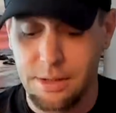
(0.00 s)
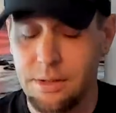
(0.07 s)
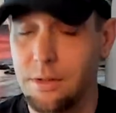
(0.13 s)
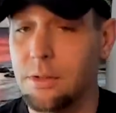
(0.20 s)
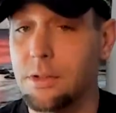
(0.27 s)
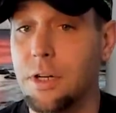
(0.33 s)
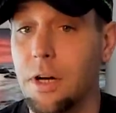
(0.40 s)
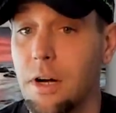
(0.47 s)

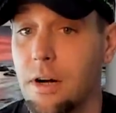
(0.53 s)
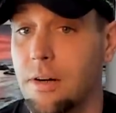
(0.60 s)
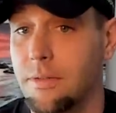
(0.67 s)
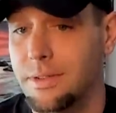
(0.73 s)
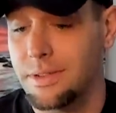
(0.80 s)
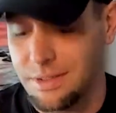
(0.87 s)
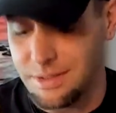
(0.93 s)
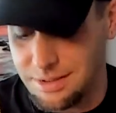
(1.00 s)
They're
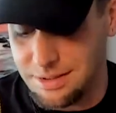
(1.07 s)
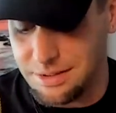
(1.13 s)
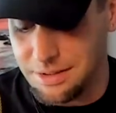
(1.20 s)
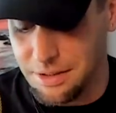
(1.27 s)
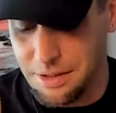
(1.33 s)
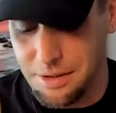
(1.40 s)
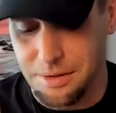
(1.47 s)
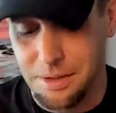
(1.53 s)
nervous,
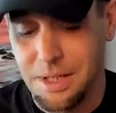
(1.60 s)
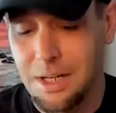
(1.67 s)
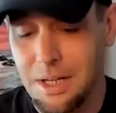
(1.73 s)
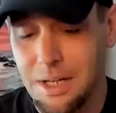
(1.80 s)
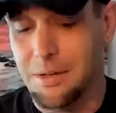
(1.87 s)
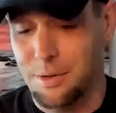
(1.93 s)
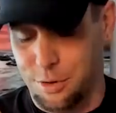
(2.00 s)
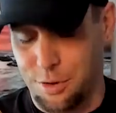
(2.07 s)
you know?
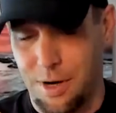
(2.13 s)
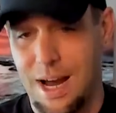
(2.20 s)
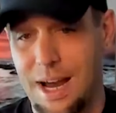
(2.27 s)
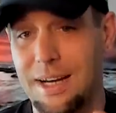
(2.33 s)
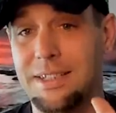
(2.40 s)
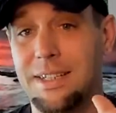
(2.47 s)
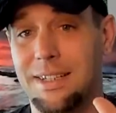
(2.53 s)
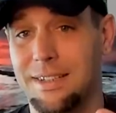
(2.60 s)
They're
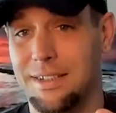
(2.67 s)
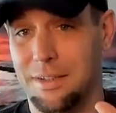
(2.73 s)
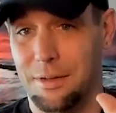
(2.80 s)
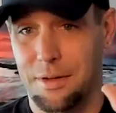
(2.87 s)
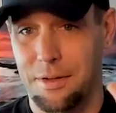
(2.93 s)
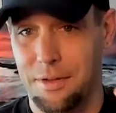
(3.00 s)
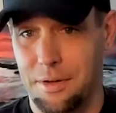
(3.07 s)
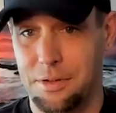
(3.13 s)
trying
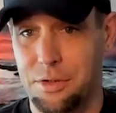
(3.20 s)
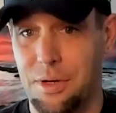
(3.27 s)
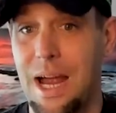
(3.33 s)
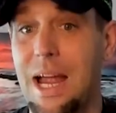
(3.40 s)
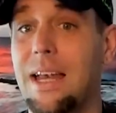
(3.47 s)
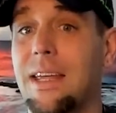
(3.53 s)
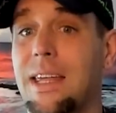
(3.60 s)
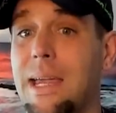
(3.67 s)

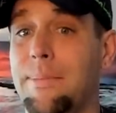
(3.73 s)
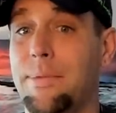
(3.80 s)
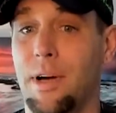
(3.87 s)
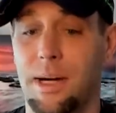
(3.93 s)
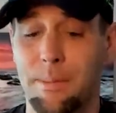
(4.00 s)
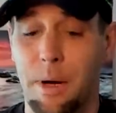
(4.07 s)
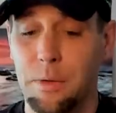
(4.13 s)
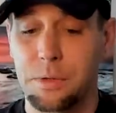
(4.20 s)
to keep
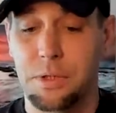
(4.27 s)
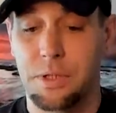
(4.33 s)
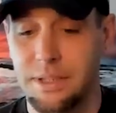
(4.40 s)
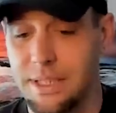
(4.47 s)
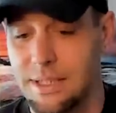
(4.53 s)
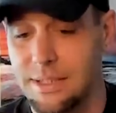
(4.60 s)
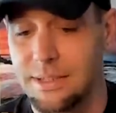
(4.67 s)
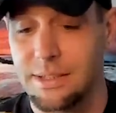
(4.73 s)
their emotional
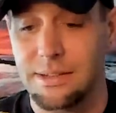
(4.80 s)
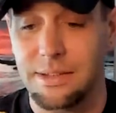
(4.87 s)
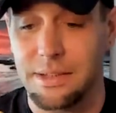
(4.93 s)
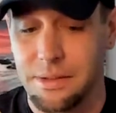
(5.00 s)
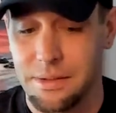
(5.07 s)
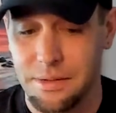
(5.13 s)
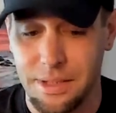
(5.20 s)
distance here,